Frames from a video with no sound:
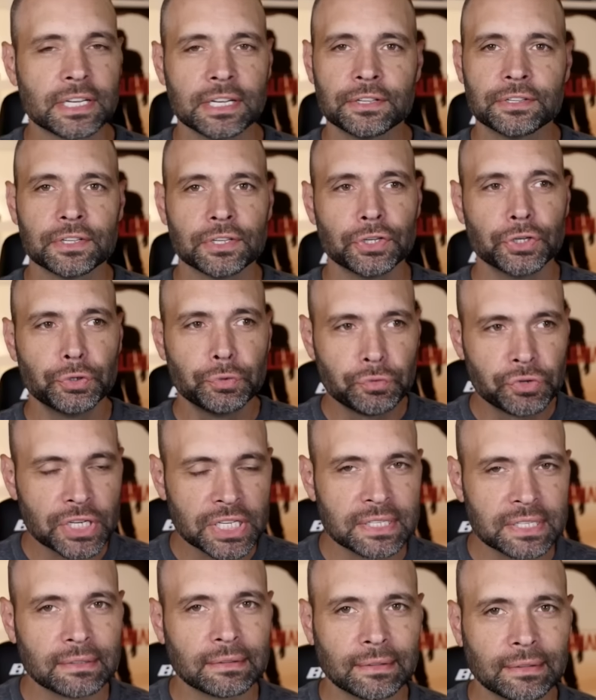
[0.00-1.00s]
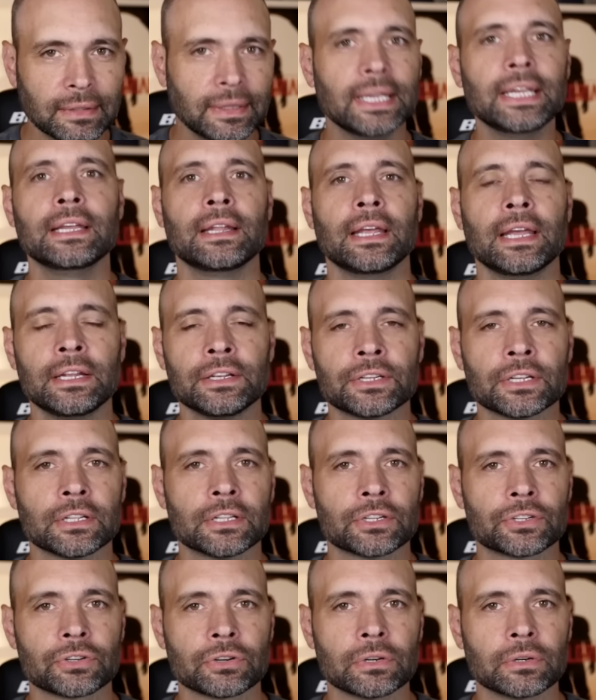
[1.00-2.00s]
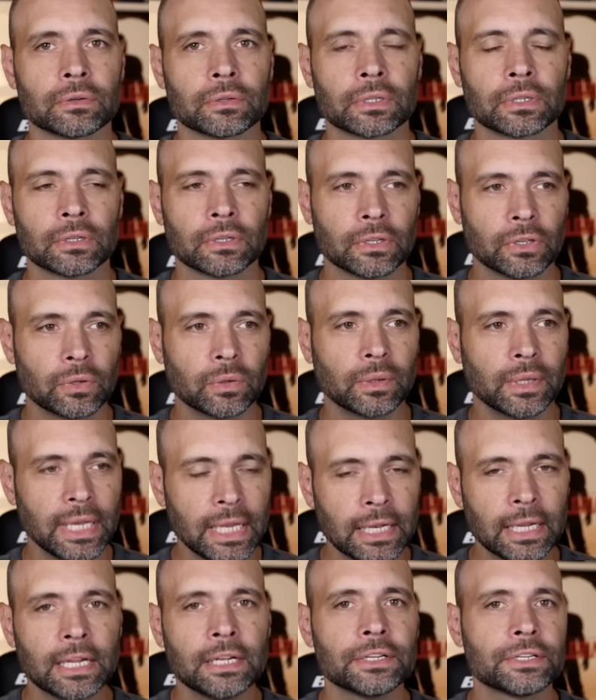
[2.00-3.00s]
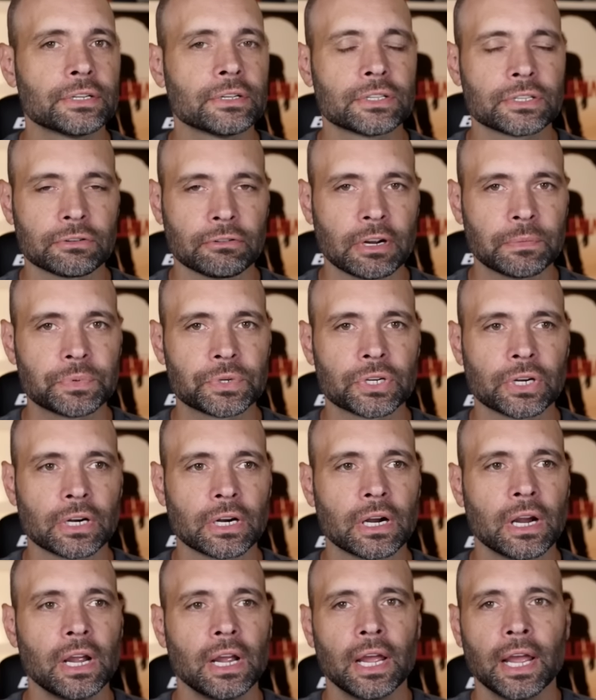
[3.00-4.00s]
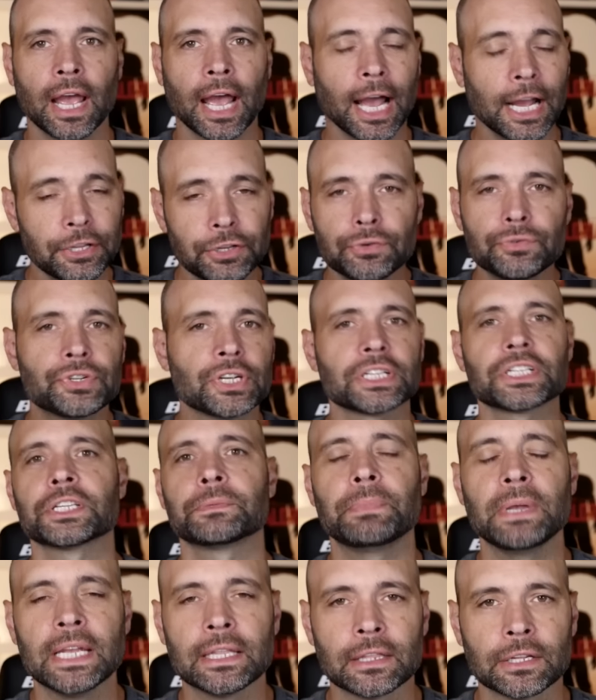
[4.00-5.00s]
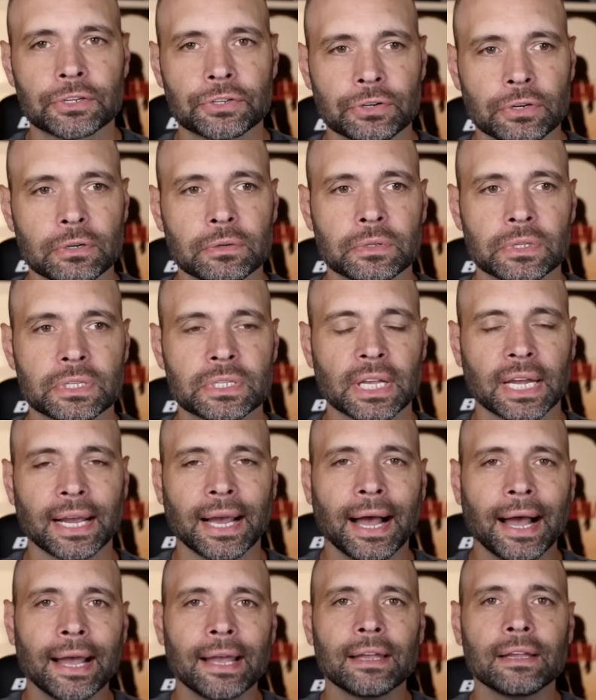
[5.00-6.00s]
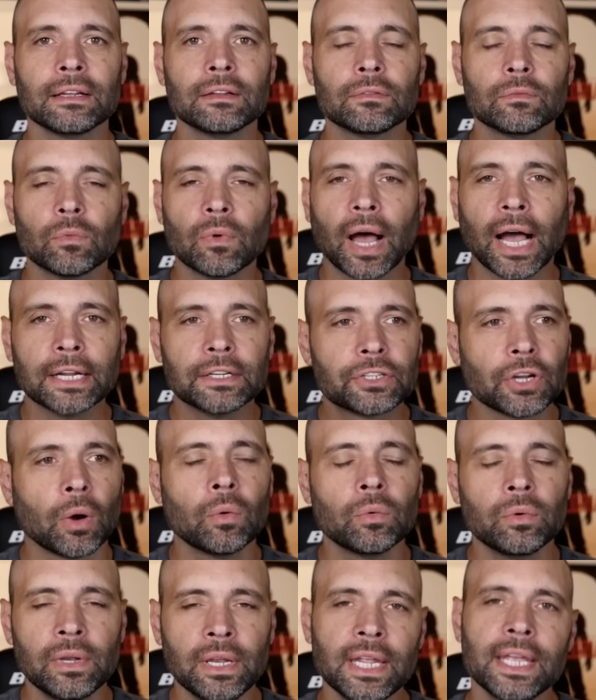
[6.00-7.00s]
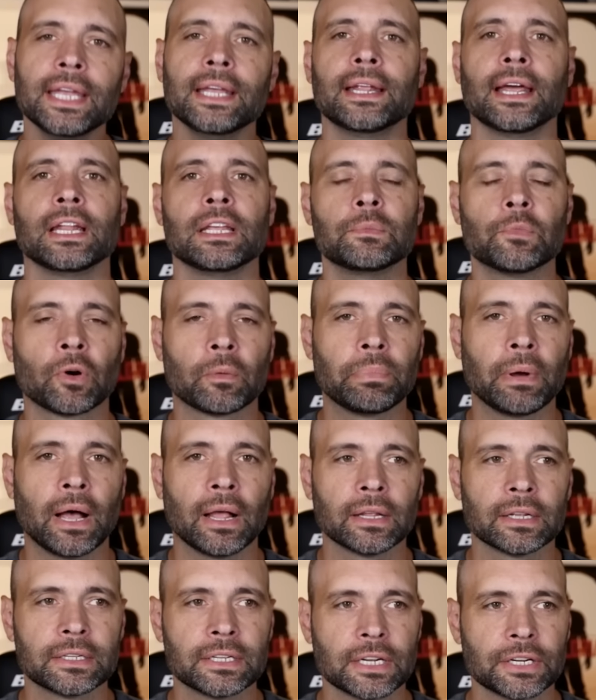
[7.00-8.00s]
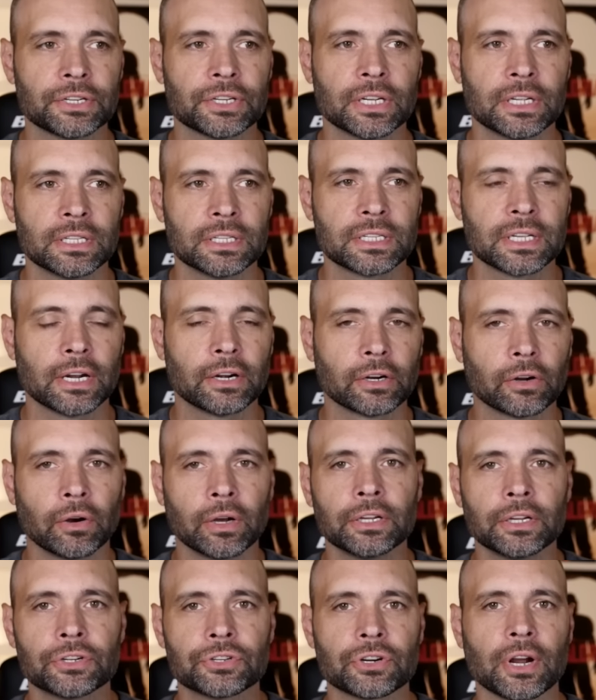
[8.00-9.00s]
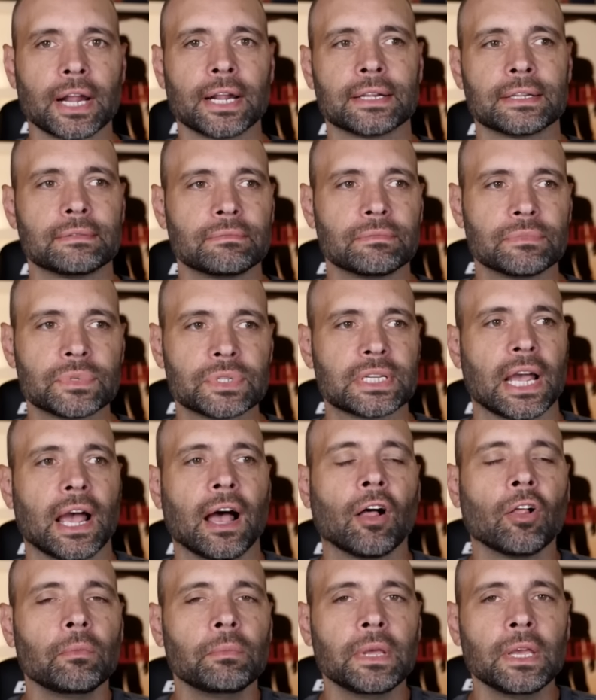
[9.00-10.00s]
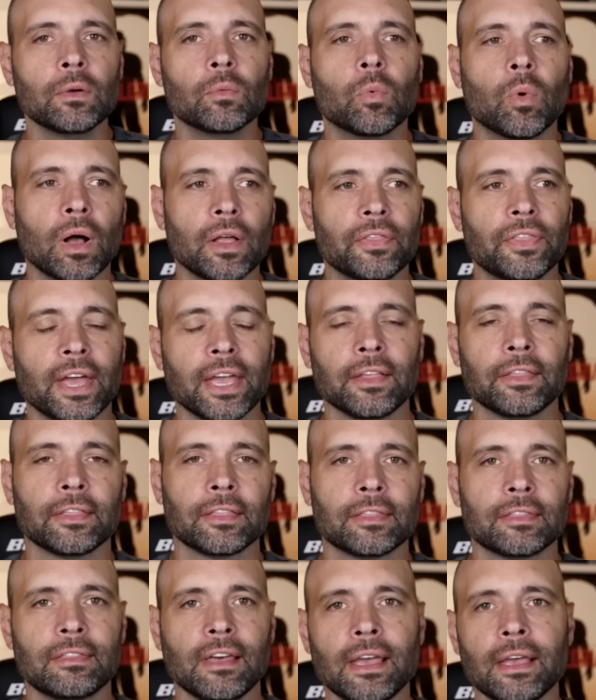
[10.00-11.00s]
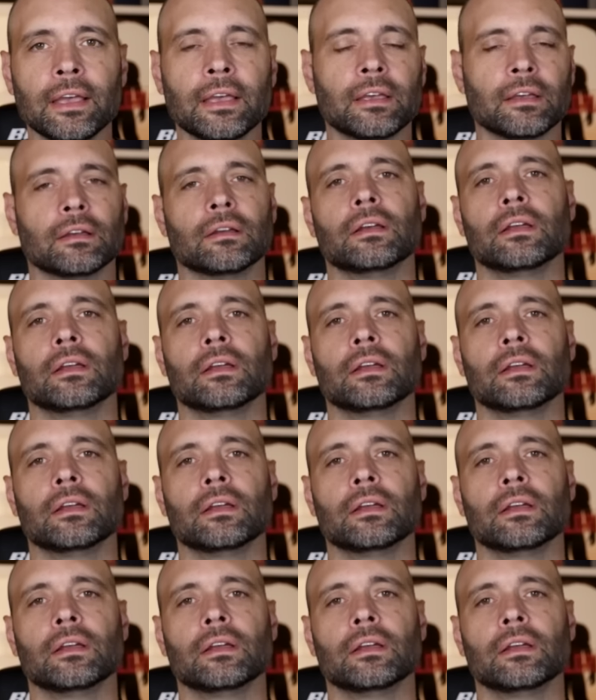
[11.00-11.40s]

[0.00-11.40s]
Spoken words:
is you just lean into the truth. You lean into scripture and you just speak the truths. Like, I don't need any more politicians that are going to try to tell me what they think